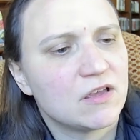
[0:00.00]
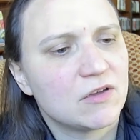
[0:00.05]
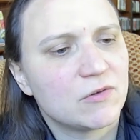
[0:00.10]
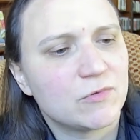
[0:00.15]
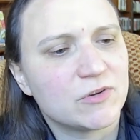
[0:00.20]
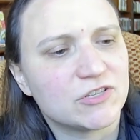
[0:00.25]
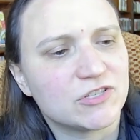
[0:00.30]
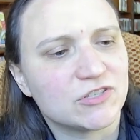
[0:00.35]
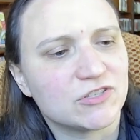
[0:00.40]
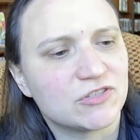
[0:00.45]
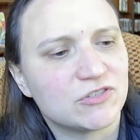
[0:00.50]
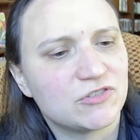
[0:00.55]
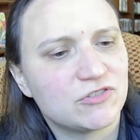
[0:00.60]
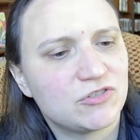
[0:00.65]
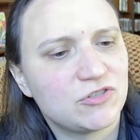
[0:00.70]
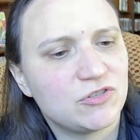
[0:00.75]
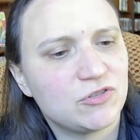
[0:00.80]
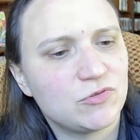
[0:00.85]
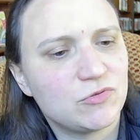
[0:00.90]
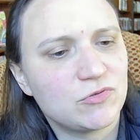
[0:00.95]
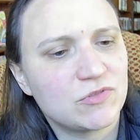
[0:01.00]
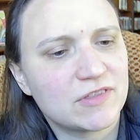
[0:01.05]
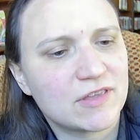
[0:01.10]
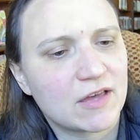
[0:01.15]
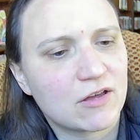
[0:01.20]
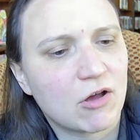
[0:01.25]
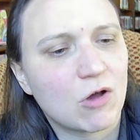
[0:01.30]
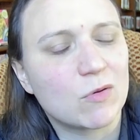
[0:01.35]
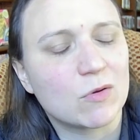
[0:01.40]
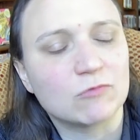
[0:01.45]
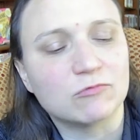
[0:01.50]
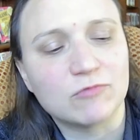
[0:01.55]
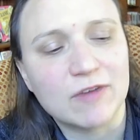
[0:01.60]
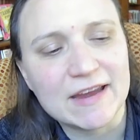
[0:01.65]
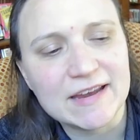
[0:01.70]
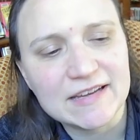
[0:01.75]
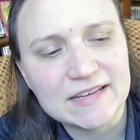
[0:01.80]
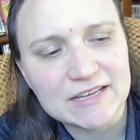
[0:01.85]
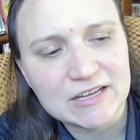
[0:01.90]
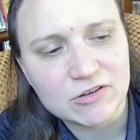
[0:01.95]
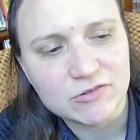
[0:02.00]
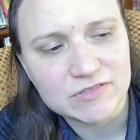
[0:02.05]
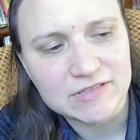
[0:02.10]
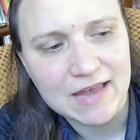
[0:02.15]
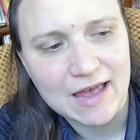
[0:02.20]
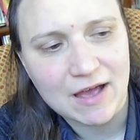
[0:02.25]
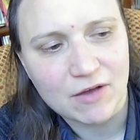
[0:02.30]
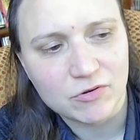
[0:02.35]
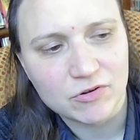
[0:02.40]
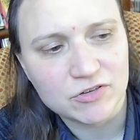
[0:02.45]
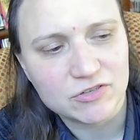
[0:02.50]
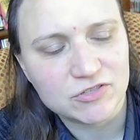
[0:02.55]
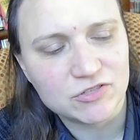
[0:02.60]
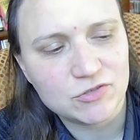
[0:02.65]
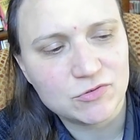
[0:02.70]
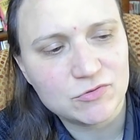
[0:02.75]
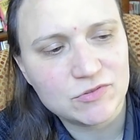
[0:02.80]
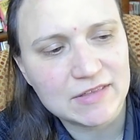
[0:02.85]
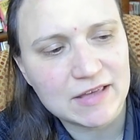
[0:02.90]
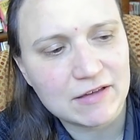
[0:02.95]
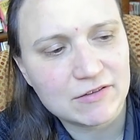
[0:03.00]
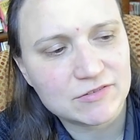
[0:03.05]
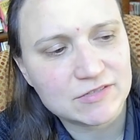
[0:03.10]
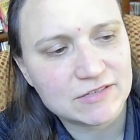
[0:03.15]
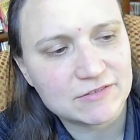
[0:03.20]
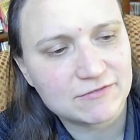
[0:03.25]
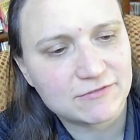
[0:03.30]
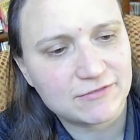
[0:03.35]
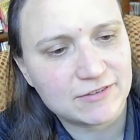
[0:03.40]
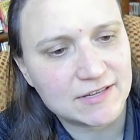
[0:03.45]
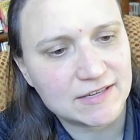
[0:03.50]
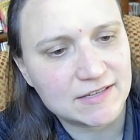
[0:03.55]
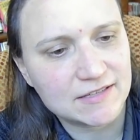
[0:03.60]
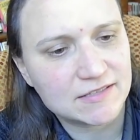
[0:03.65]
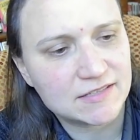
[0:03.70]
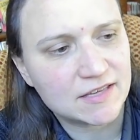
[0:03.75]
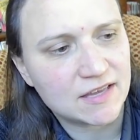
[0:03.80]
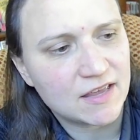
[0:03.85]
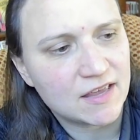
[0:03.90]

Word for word: which is 2,000, oh, a radio tower, 2,000 feet.